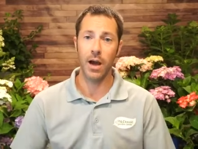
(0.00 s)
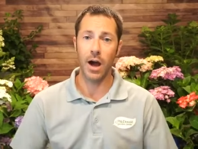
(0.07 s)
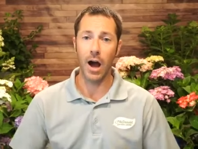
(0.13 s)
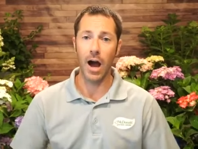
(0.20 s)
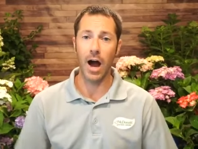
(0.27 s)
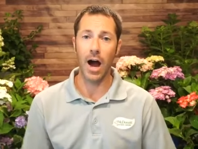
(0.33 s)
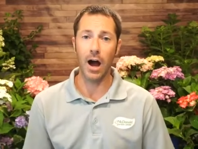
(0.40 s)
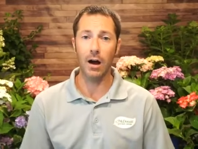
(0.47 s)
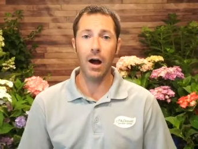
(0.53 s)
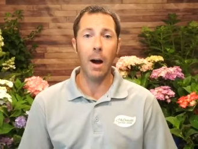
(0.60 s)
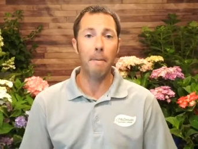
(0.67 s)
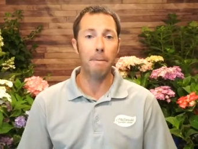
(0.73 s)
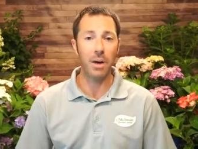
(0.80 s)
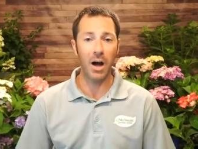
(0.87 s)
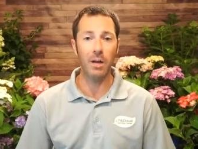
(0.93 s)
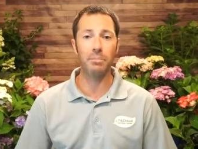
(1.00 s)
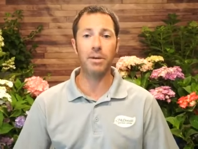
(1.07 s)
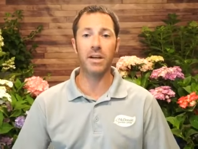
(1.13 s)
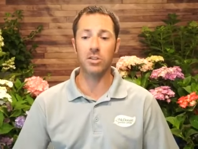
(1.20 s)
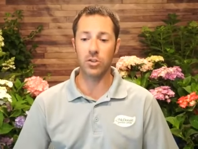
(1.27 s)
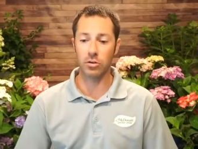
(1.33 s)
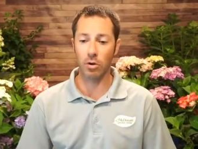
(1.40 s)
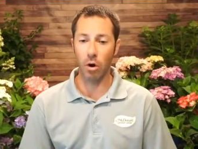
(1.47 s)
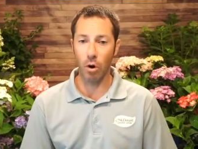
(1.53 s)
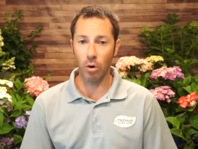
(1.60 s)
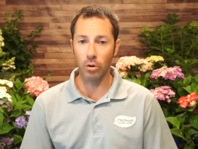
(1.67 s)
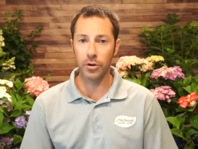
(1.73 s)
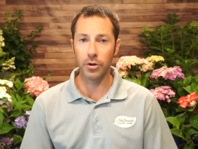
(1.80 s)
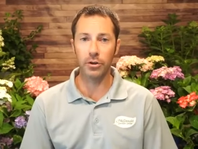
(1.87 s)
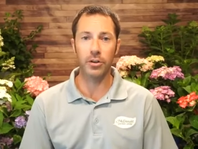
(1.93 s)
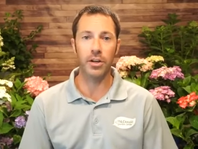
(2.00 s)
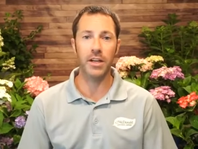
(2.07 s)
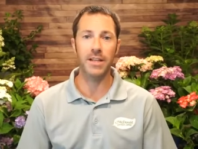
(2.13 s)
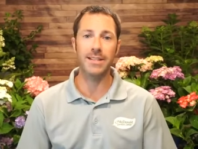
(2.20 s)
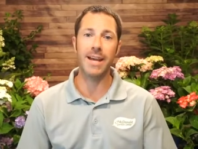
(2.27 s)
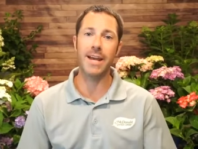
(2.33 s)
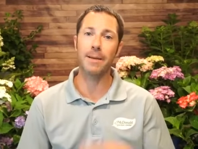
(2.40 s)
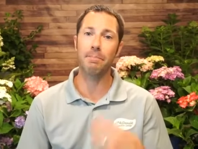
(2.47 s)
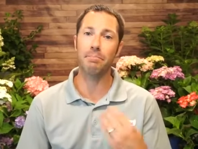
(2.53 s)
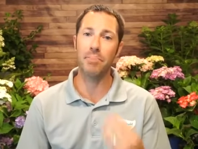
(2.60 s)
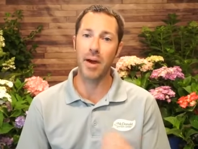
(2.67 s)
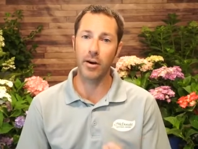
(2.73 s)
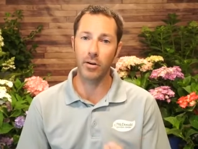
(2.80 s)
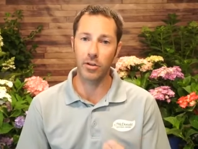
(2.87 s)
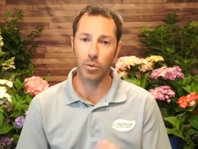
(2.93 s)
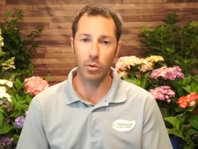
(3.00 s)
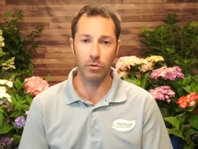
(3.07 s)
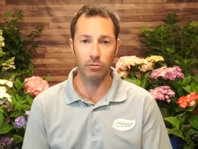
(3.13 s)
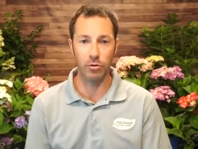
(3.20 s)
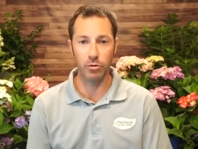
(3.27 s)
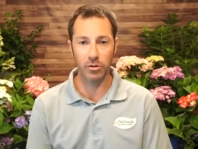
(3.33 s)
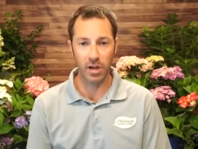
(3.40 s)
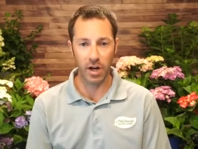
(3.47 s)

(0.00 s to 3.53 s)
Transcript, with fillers: Uh, but because they're older, they're going to take better to a root